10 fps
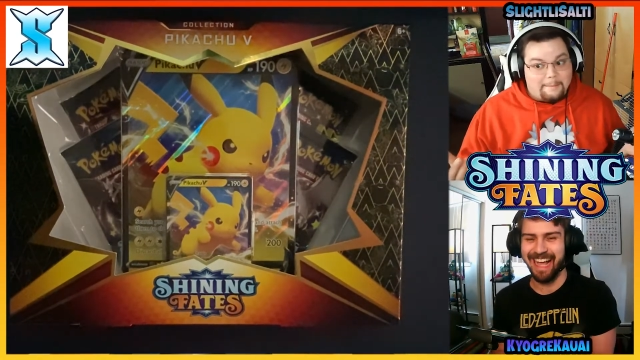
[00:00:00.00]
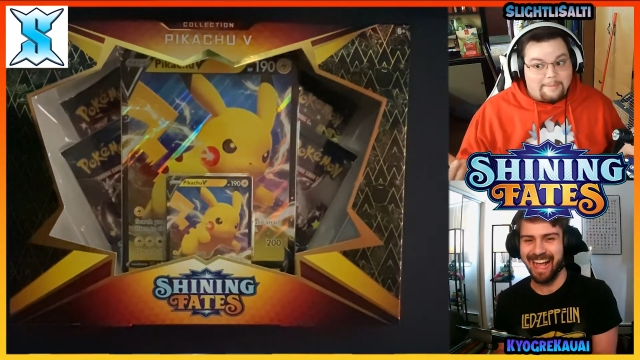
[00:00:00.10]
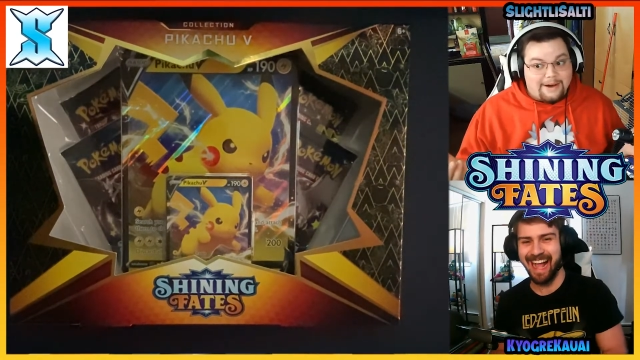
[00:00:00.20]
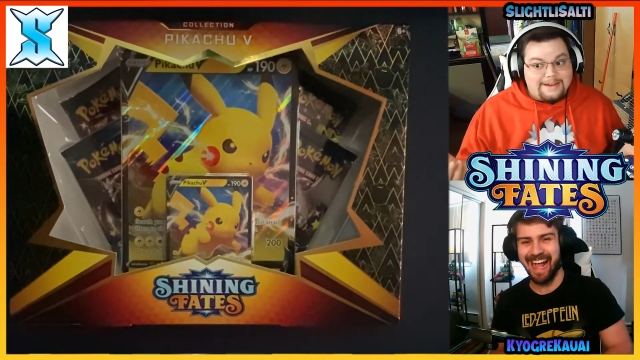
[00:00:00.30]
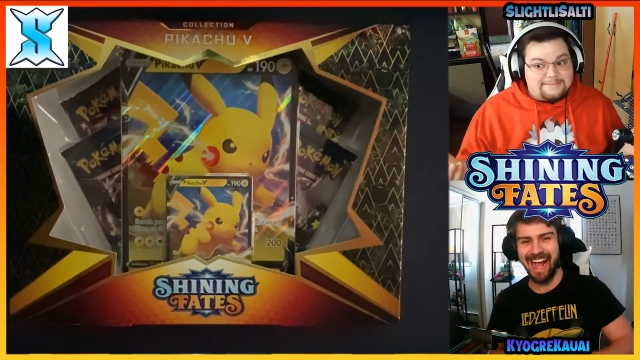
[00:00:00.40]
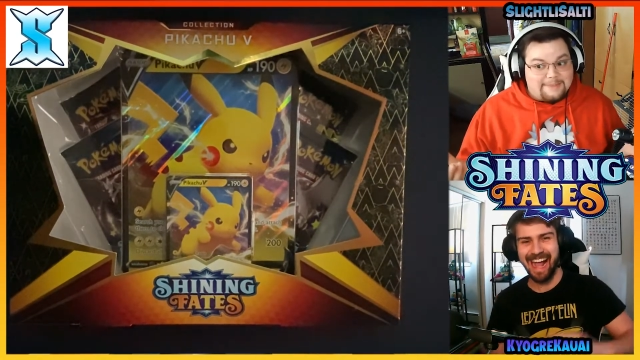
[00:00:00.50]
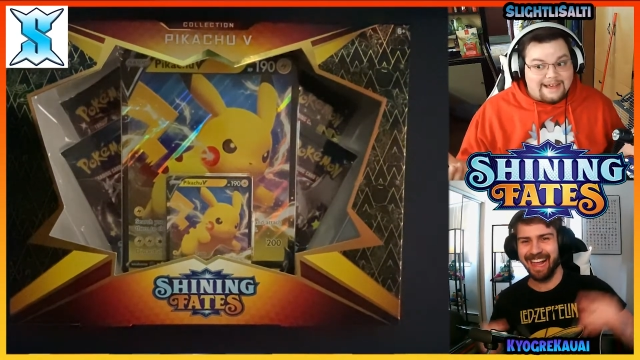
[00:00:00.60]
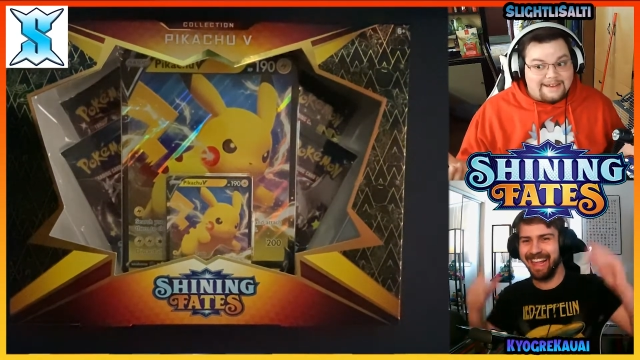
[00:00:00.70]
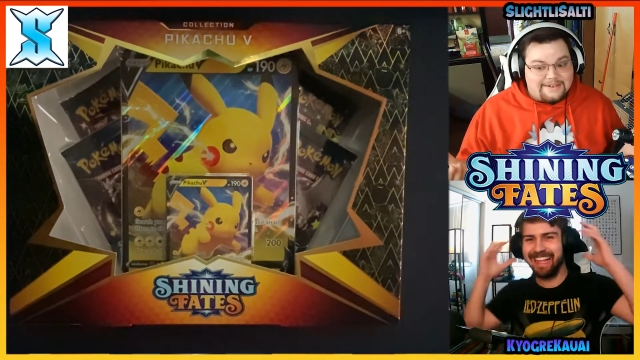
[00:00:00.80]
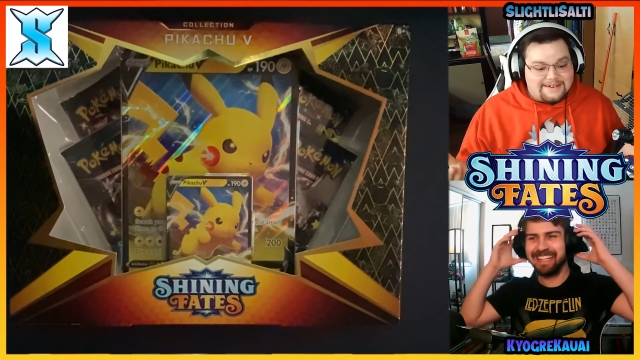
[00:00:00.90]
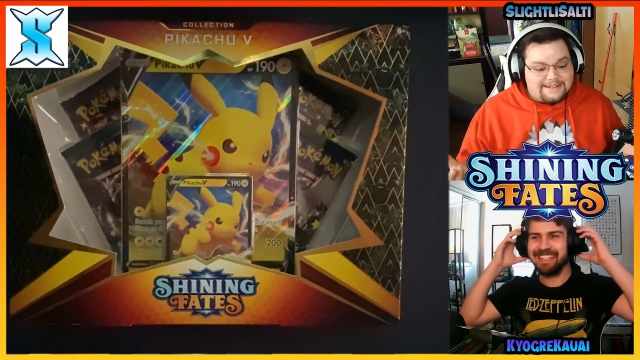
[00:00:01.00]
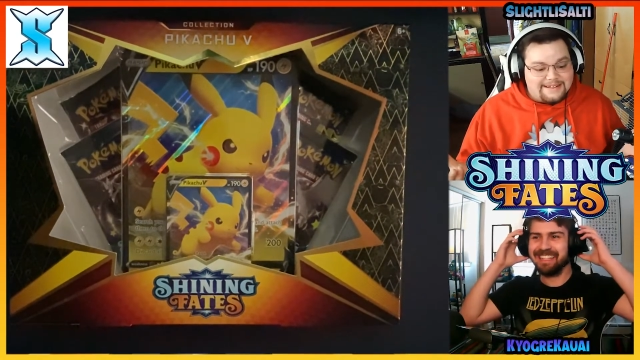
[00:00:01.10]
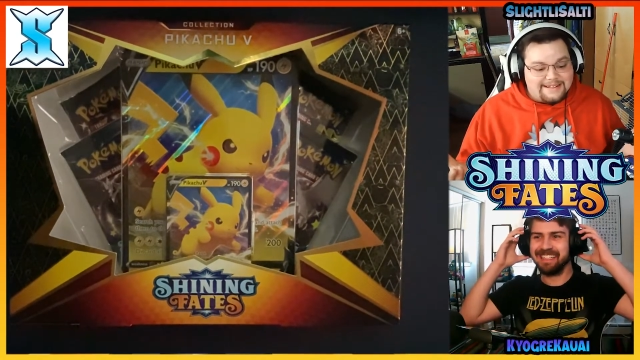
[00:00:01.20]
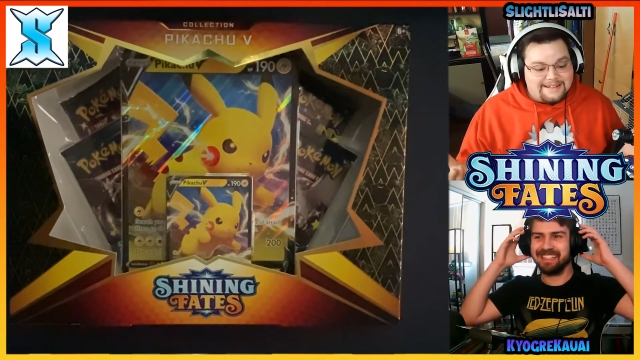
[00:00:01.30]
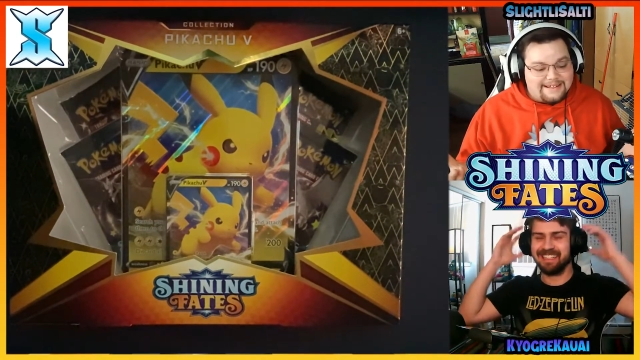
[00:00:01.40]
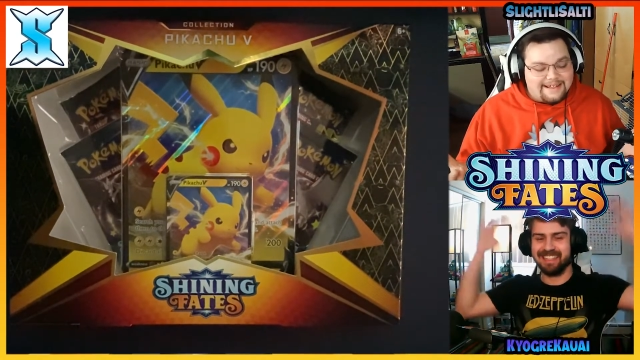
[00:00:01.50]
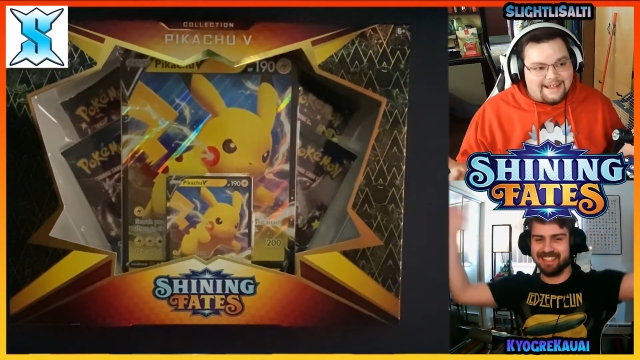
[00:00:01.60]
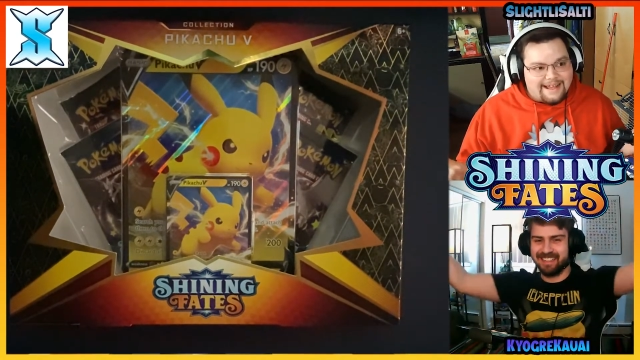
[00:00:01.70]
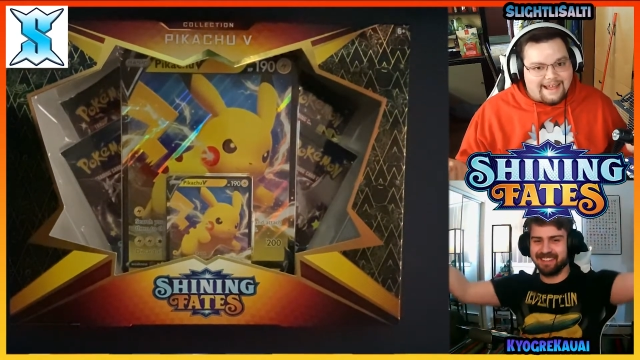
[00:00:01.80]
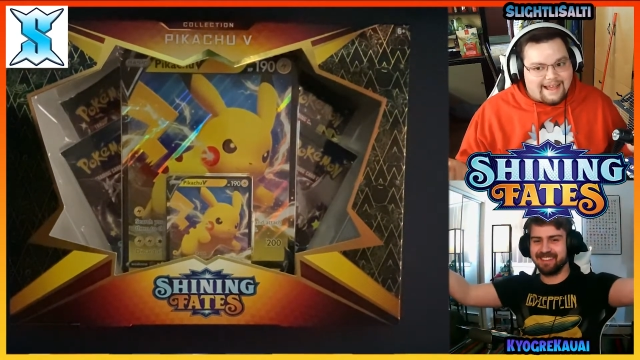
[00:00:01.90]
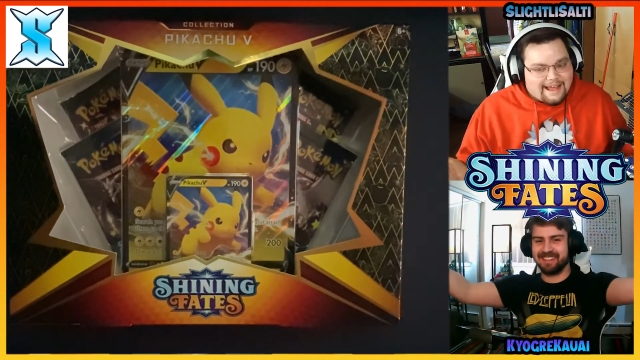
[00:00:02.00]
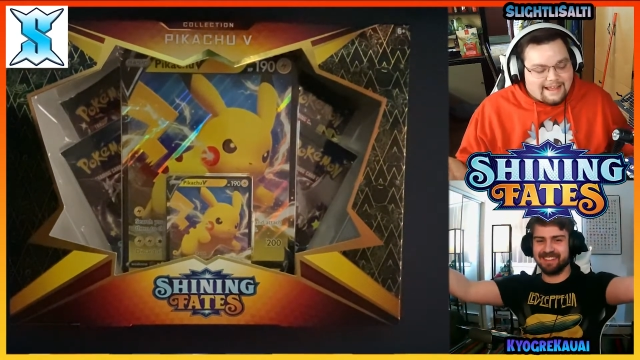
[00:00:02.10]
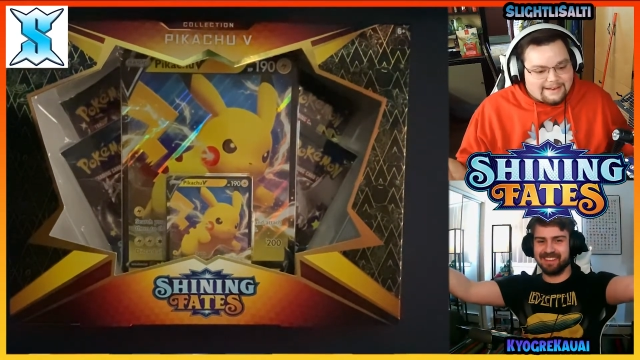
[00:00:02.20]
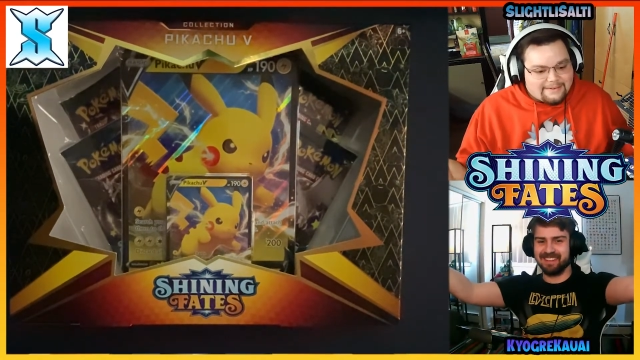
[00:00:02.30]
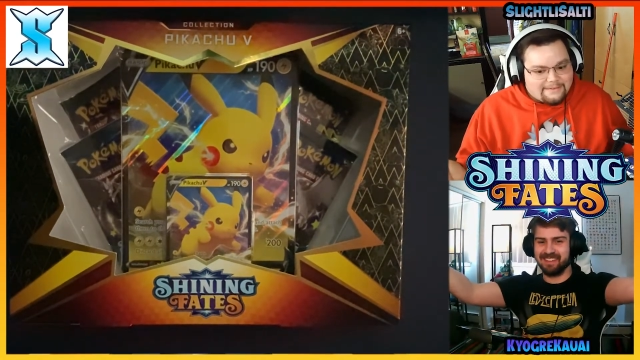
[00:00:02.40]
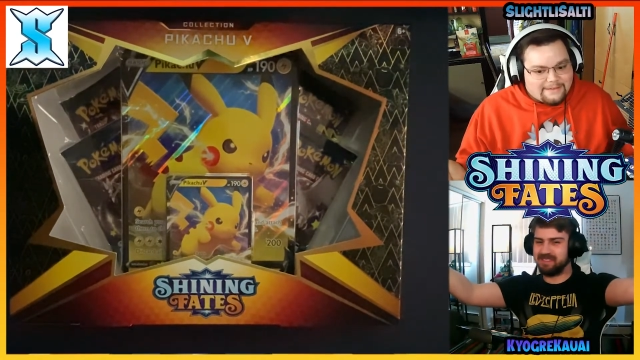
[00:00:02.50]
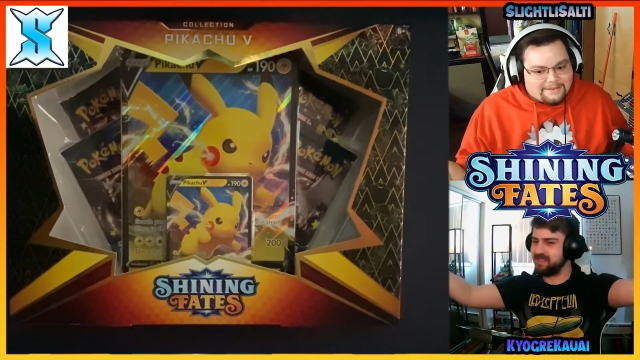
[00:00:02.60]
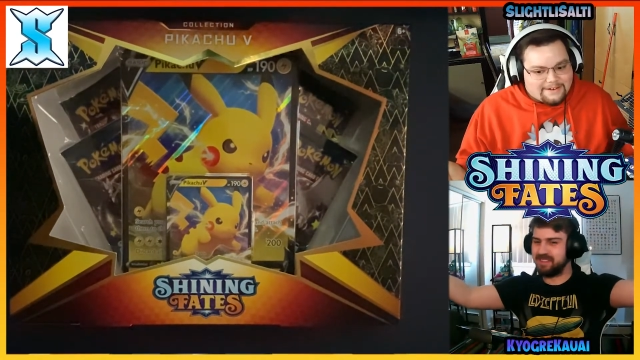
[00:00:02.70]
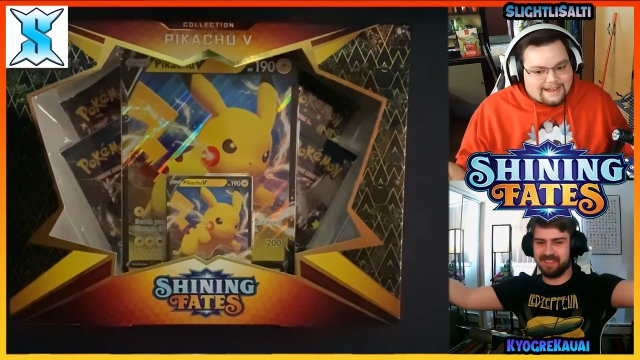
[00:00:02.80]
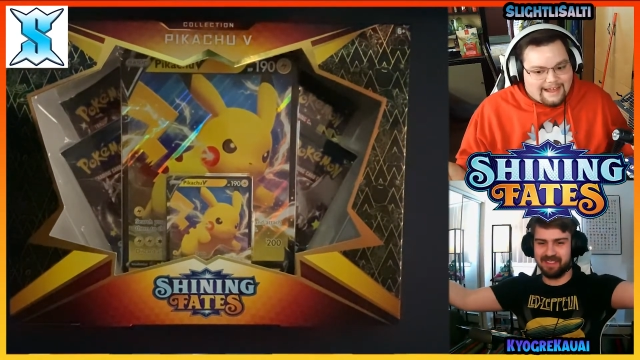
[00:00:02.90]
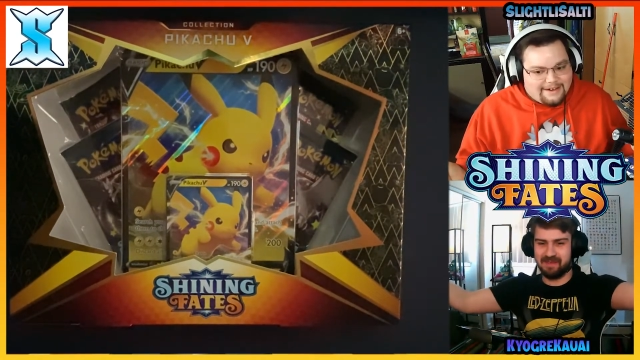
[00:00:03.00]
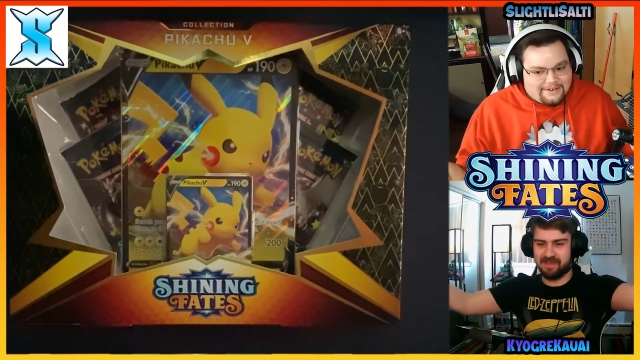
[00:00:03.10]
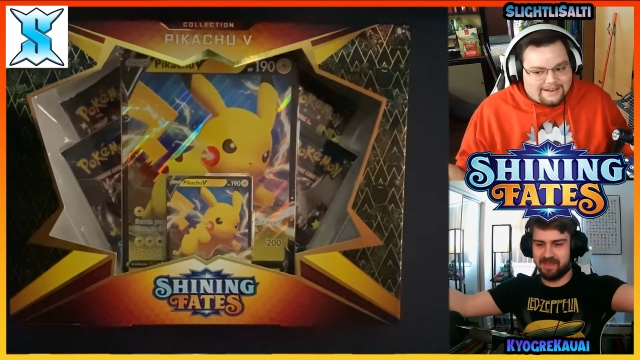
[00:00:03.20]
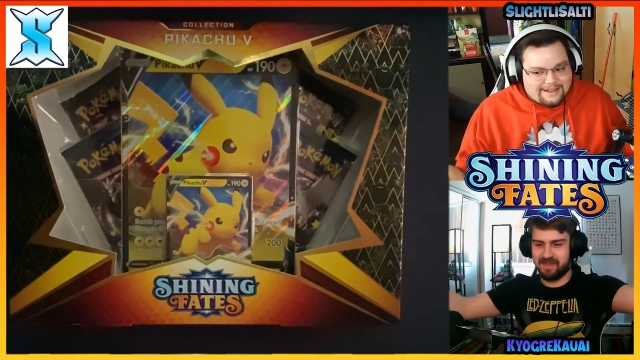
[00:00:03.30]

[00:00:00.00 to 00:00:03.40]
Speaker 1: box battle? And we were down.